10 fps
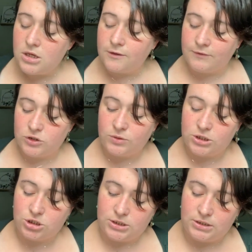The first
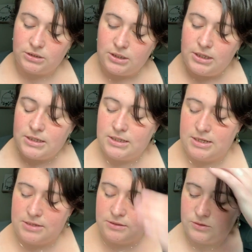question
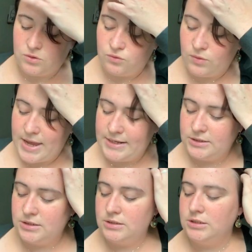is,
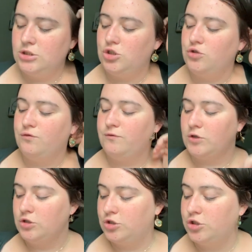when did you
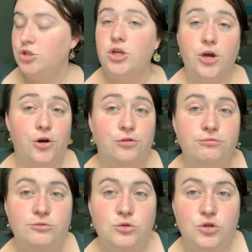first
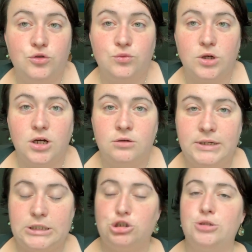know you were a
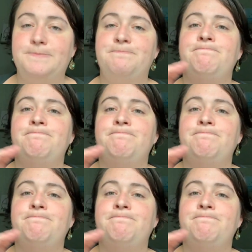witch?